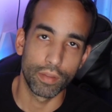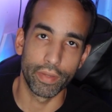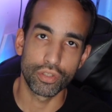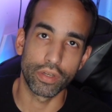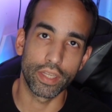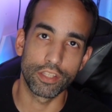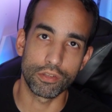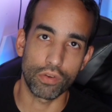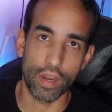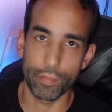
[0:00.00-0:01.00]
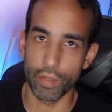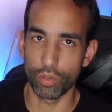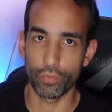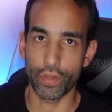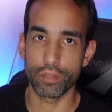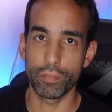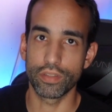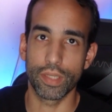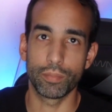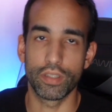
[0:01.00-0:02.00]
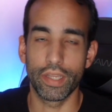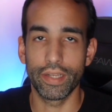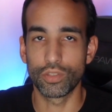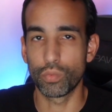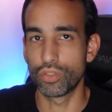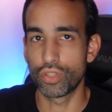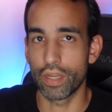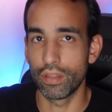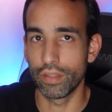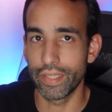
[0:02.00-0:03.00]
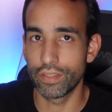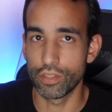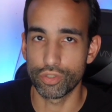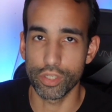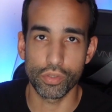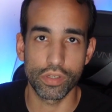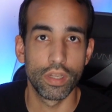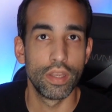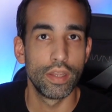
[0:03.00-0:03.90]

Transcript: Make sure to get subscribed, hit the notification bell to stay up to date, as well as check out links in the description.